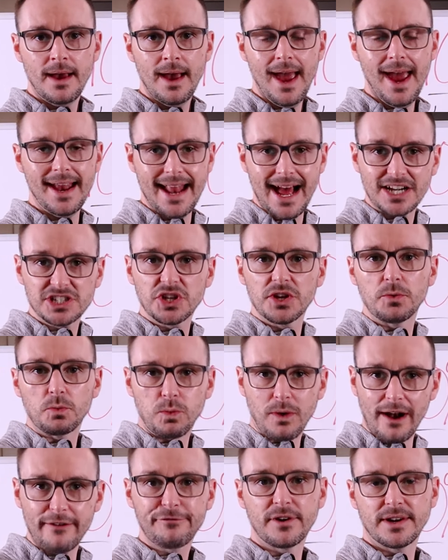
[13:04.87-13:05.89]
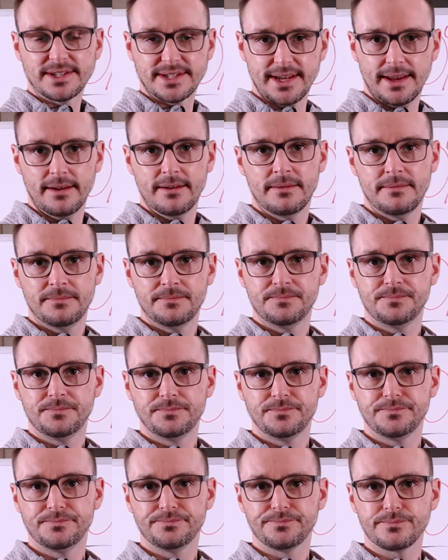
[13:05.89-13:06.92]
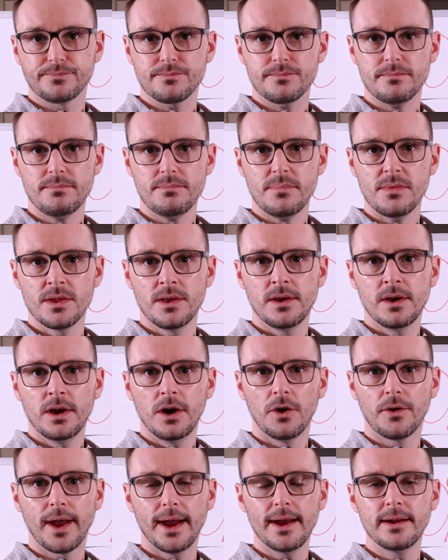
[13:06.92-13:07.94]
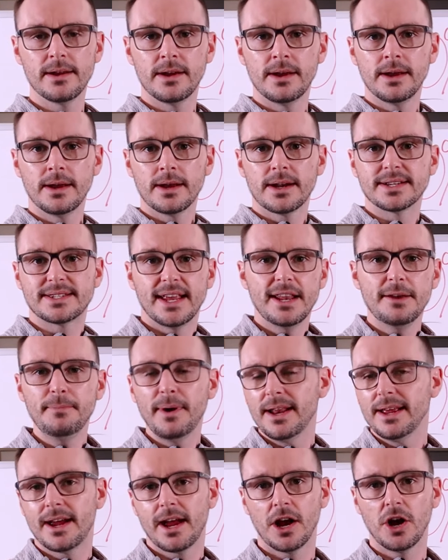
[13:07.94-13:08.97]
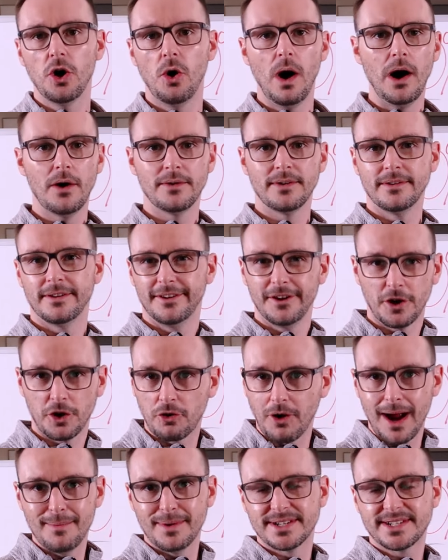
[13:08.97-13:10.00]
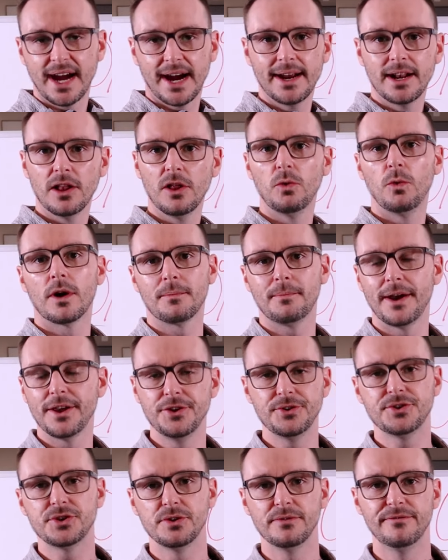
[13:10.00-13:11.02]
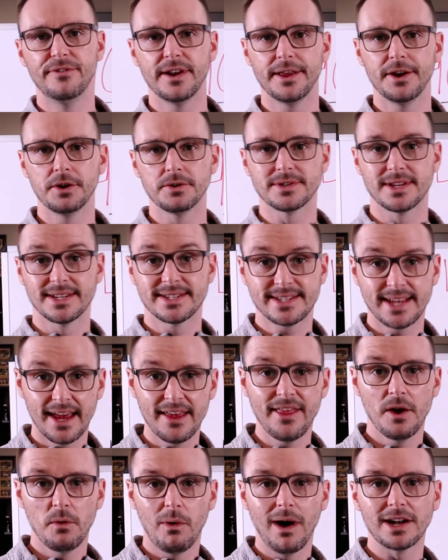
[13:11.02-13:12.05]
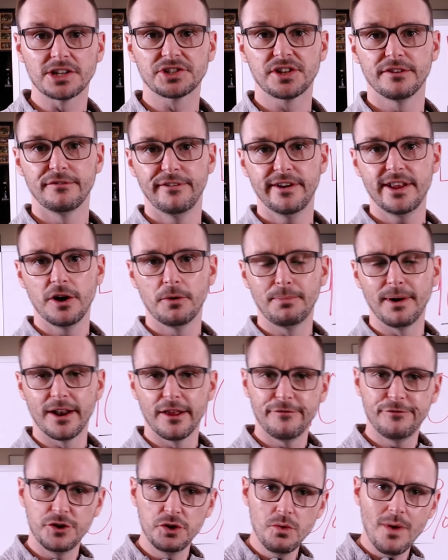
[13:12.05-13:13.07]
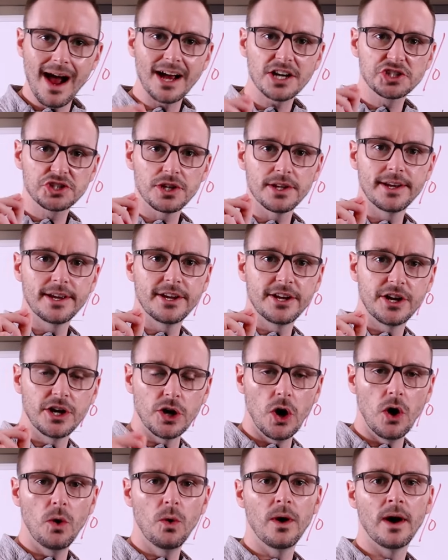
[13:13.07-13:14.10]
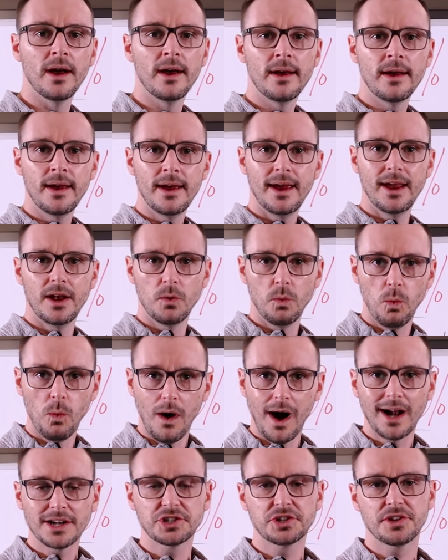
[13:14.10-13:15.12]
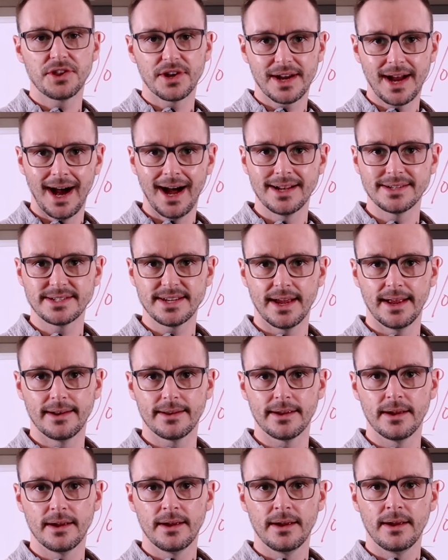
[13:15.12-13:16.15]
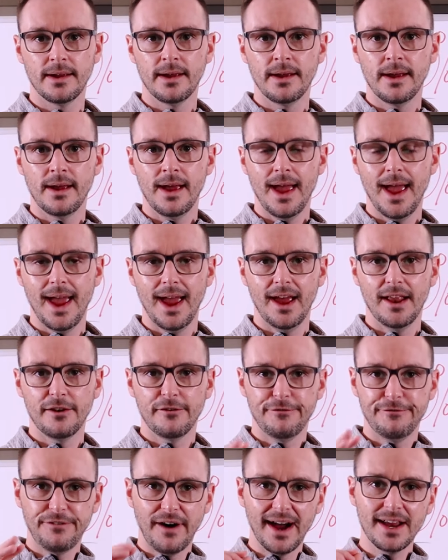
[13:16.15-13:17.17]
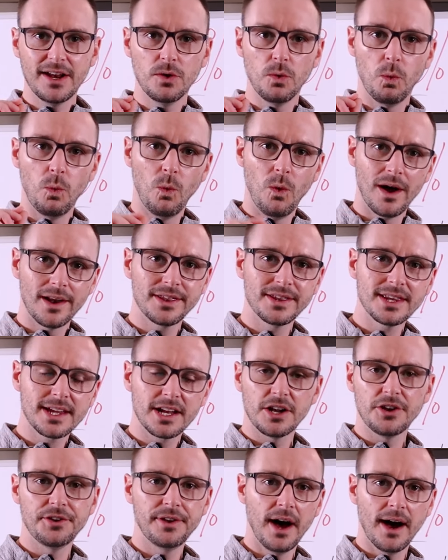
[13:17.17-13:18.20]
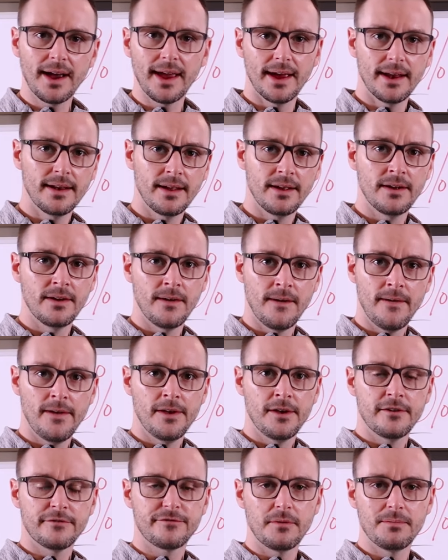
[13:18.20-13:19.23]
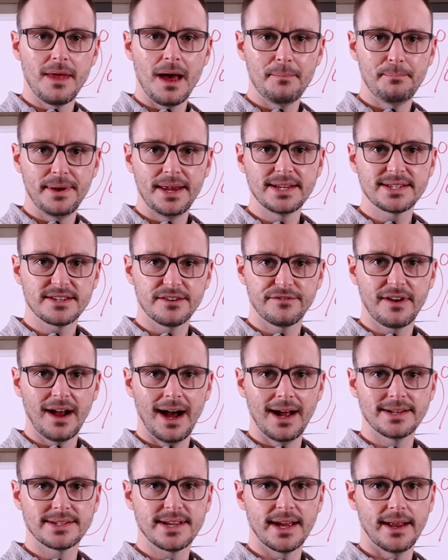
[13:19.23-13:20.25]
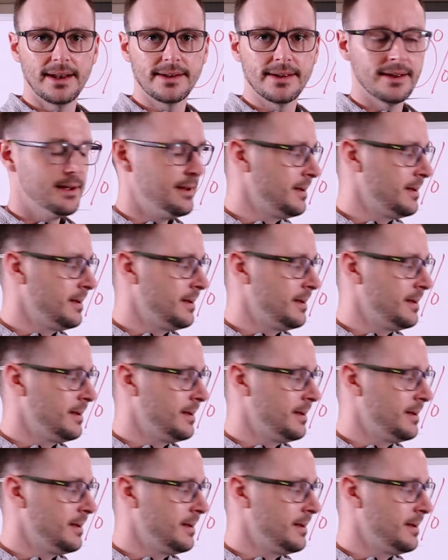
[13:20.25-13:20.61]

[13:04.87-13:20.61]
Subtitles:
and actually reference it. Okay? Because anybody can go out and grab a title of one of my YouTube videos and say they watched the video, but if you actually go and watch the content and find one little nugget from that piece of content,